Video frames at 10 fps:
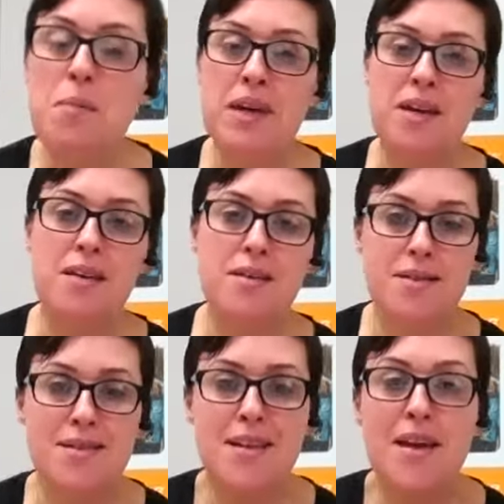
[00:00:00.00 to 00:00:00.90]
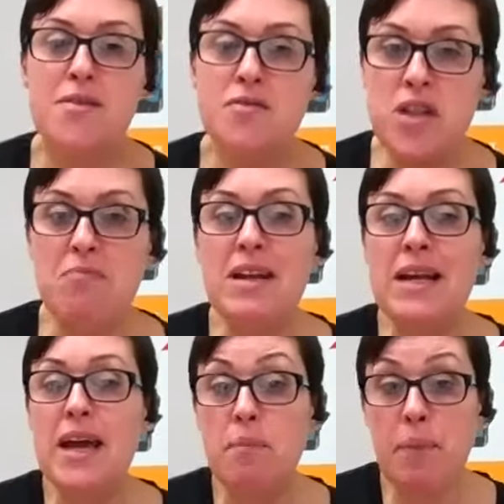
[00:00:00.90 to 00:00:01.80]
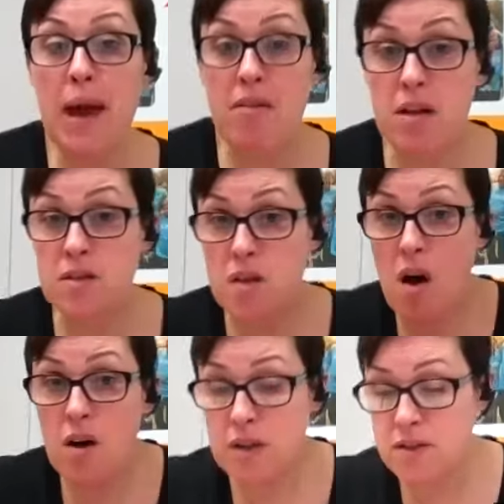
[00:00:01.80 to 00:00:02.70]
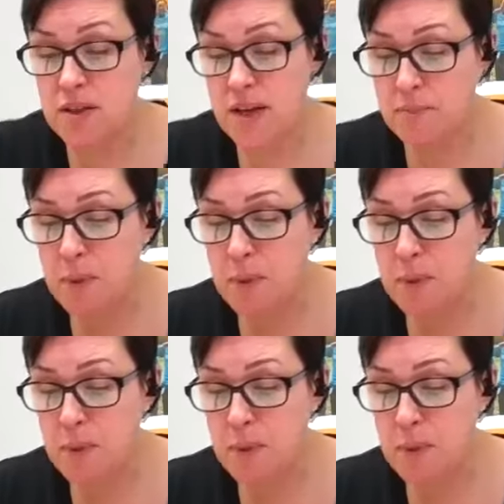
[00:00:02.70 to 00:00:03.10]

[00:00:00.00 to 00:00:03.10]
because generally parents are concerned,